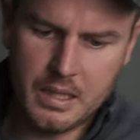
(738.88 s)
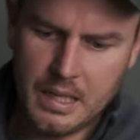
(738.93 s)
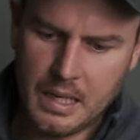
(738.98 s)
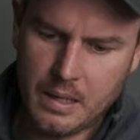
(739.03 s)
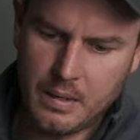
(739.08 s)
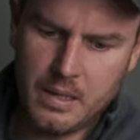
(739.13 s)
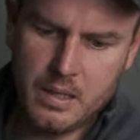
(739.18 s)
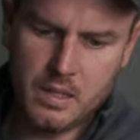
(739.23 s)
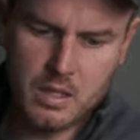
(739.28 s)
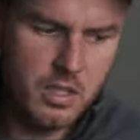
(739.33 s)

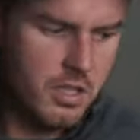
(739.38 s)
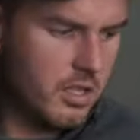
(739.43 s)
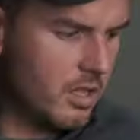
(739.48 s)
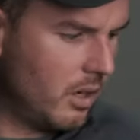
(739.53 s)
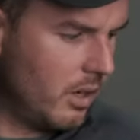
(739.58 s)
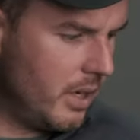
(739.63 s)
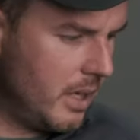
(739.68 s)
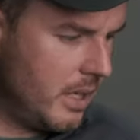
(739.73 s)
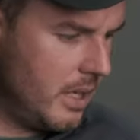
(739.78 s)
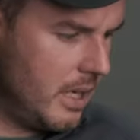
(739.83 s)
Now in the
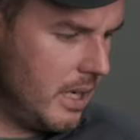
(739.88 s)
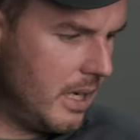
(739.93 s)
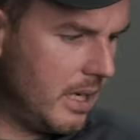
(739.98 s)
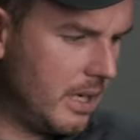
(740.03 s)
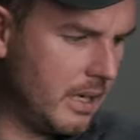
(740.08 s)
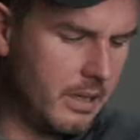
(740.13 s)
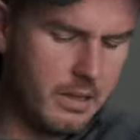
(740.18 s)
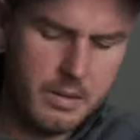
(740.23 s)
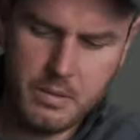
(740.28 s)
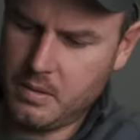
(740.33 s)
side
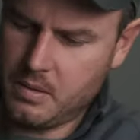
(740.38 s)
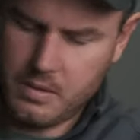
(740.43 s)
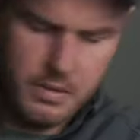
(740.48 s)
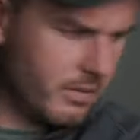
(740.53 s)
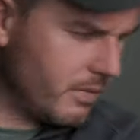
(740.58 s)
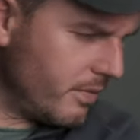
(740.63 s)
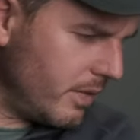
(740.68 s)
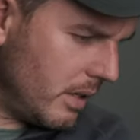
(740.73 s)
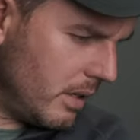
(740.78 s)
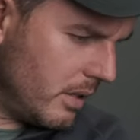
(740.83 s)
here,
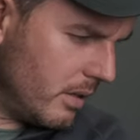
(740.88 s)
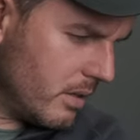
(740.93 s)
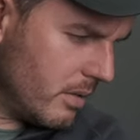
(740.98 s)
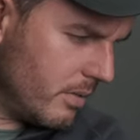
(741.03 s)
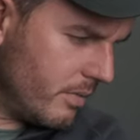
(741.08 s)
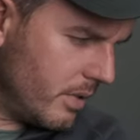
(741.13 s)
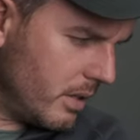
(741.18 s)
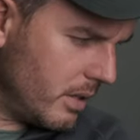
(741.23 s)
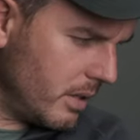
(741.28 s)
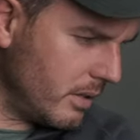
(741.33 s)
I feel like there's
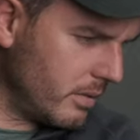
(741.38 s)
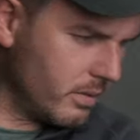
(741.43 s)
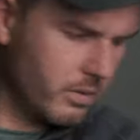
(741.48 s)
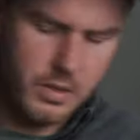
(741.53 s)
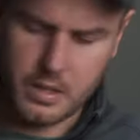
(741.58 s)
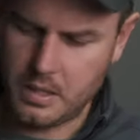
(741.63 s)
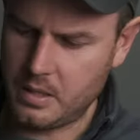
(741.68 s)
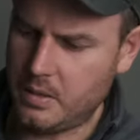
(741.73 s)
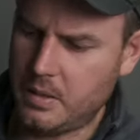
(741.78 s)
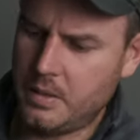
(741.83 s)
something else.
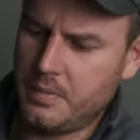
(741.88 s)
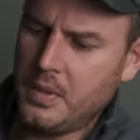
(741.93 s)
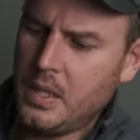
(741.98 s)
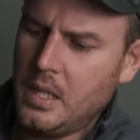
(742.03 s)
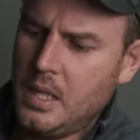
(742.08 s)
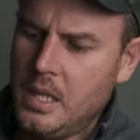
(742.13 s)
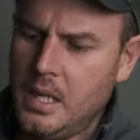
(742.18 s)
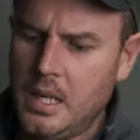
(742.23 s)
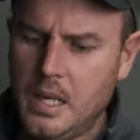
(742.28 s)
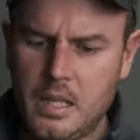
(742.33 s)
Oh, anyway,
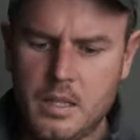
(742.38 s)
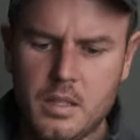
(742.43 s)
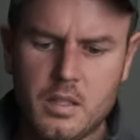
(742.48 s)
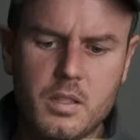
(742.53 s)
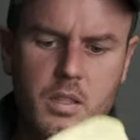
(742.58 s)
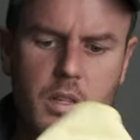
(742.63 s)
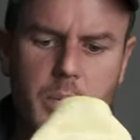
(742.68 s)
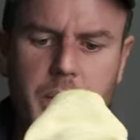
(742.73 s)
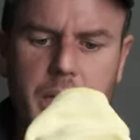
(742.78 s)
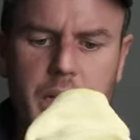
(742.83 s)
in the
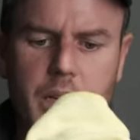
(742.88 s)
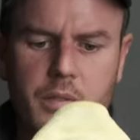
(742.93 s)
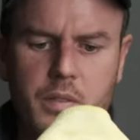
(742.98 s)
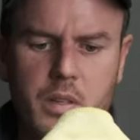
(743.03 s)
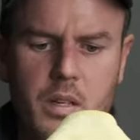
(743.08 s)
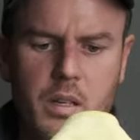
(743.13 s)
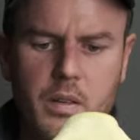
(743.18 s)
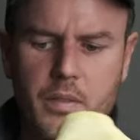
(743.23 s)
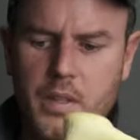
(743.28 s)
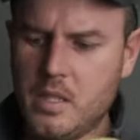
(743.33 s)
top here I've
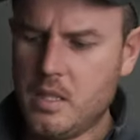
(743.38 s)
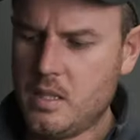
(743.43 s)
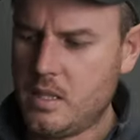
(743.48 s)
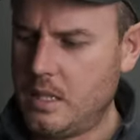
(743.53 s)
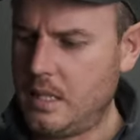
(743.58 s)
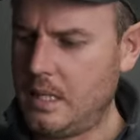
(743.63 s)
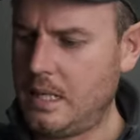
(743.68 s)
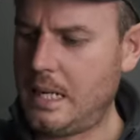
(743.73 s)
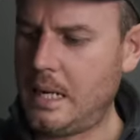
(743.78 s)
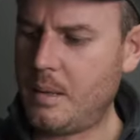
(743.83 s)
got, this is
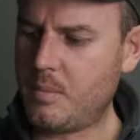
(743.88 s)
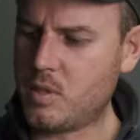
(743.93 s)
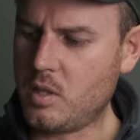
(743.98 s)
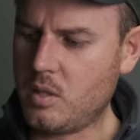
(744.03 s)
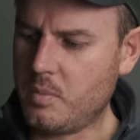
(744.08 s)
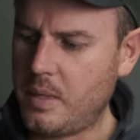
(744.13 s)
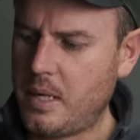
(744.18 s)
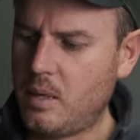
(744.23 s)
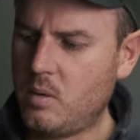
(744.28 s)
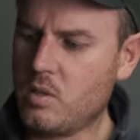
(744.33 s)
a
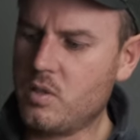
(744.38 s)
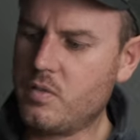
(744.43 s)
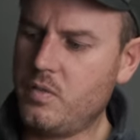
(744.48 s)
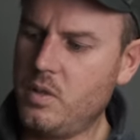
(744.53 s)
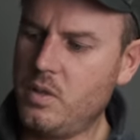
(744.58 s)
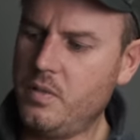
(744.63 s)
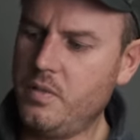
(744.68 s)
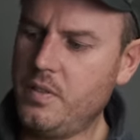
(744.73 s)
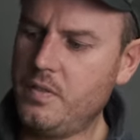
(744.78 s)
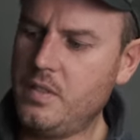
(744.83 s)
laptop pouch
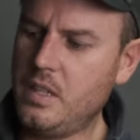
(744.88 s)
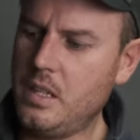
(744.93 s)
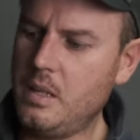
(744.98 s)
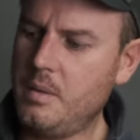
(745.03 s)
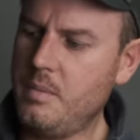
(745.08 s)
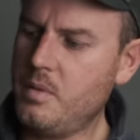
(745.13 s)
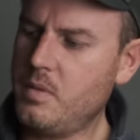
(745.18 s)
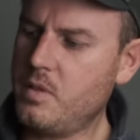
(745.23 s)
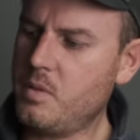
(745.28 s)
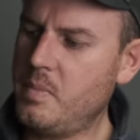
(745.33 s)
for 15
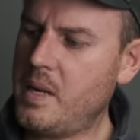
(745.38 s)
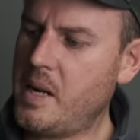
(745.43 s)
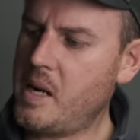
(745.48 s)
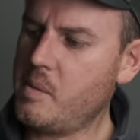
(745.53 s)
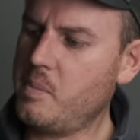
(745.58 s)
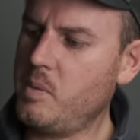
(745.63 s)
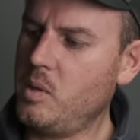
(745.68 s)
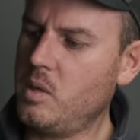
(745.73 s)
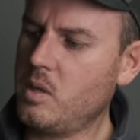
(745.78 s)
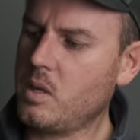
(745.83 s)
inch
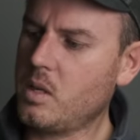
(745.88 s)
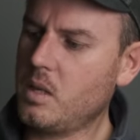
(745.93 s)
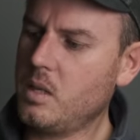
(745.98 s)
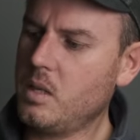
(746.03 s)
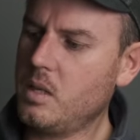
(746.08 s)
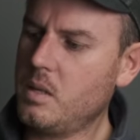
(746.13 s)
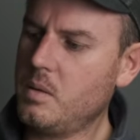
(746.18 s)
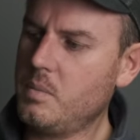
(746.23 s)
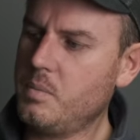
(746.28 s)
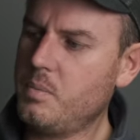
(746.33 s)
MacBook
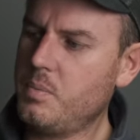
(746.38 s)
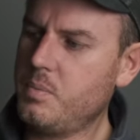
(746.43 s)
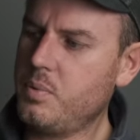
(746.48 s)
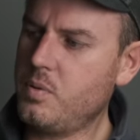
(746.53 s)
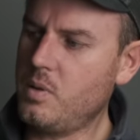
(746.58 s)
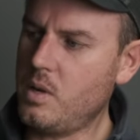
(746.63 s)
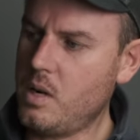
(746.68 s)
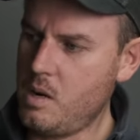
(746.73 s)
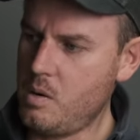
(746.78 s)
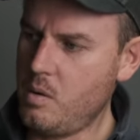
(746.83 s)

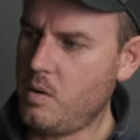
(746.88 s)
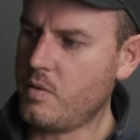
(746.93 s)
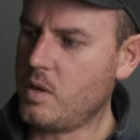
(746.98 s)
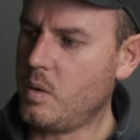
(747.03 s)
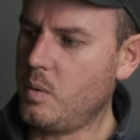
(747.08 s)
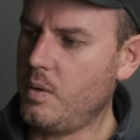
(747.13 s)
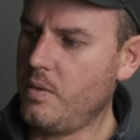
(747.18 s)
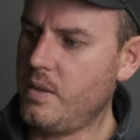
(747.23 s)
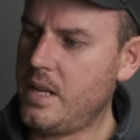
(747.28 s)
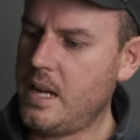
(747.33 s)
Pro. I've
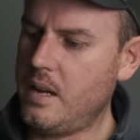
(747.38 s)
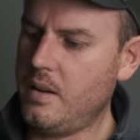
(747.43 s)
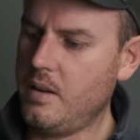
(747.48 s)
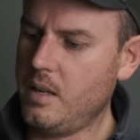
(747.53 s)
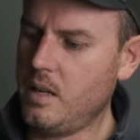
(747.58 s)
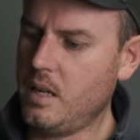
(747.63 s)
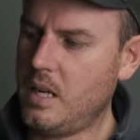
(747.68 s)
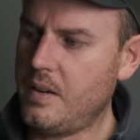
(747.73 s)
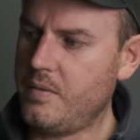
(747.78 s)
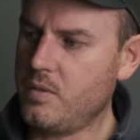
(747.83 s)
got one
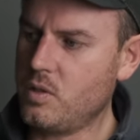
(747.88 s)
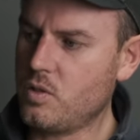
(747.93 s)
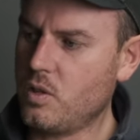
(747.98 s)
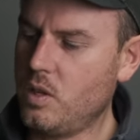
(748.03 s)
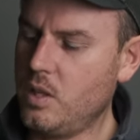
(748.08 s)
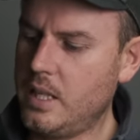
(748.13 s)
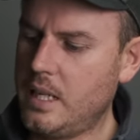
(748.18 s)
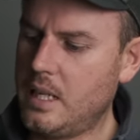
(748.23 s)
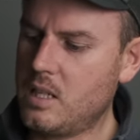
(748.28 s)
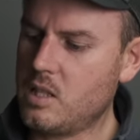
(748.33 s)
there, I haven't
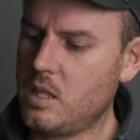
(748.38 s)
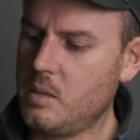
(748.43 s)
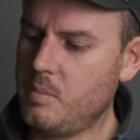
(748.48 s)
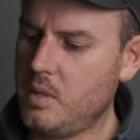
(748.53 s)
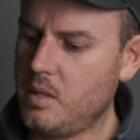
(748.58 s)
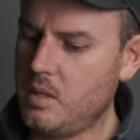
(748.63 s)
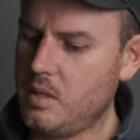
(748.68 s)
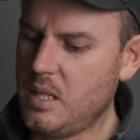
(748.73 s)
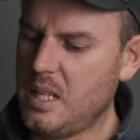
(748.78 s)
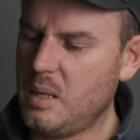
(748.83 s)
tried it actually,
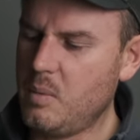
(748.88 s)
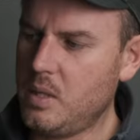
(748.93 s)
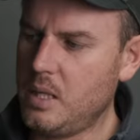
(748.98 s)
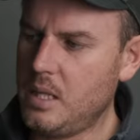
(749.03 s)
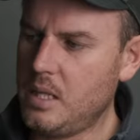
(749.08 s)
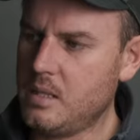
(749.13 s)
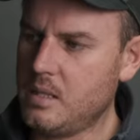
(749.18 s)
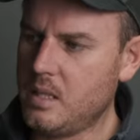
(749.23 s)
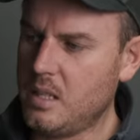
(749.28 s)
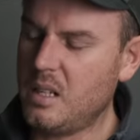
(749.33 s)
but it would
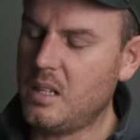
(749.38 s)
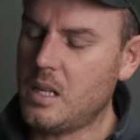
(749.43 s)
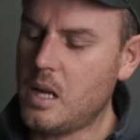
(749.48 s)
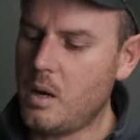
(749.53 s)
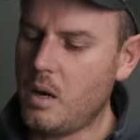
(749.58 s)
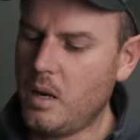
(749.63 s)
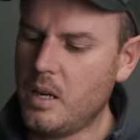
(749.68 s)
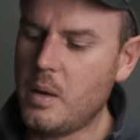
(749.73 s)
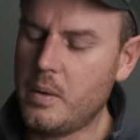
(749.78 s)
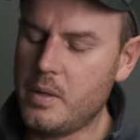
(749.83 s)
easy. I
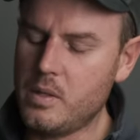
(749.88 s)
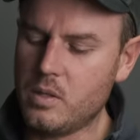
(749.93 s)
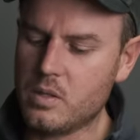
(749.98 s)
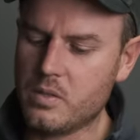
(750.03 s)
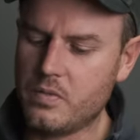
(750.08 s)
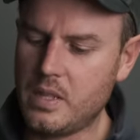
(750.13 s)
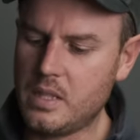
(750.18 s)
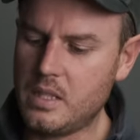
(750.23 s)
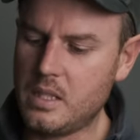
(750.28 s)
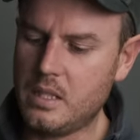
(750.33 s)
know it
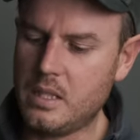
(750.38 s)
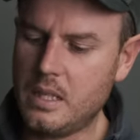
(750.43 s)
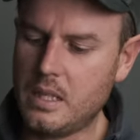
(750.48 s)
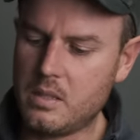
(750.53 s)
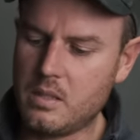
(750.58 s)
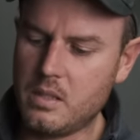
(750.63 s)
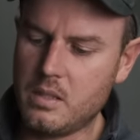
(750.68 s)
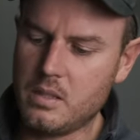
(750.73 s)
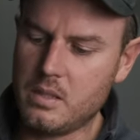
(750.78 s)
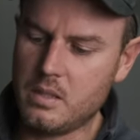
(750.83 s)
does fit in there,
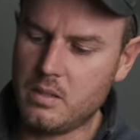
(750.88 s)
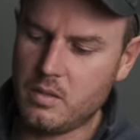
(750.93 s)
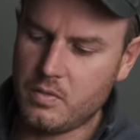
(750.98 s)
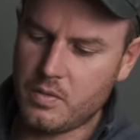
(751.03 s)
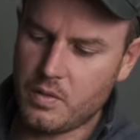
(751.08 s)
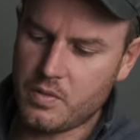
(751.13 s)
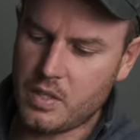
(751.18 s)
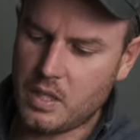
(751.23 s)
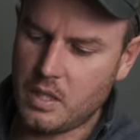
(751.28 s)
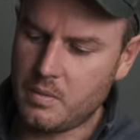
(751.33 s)

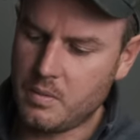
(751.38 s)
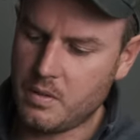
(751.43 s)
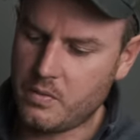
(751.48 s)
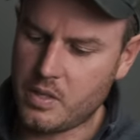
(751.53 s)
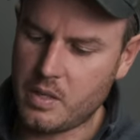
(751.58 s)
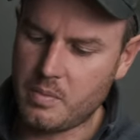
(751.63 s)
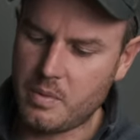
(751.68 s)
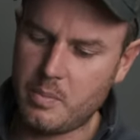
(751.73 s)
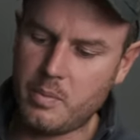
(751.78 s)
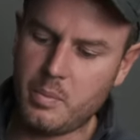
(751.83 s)
I've seen
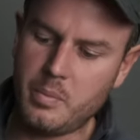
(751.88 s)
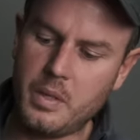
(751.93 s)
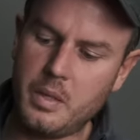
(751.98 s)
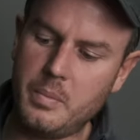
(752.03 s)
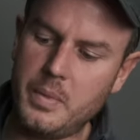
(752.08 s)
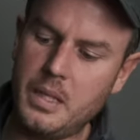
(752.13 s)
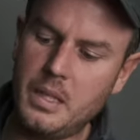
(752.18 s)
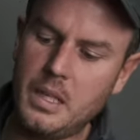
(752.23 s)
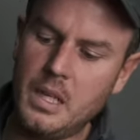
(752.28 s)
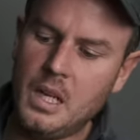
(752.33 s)
people put
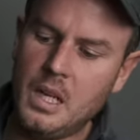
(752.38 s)
them in.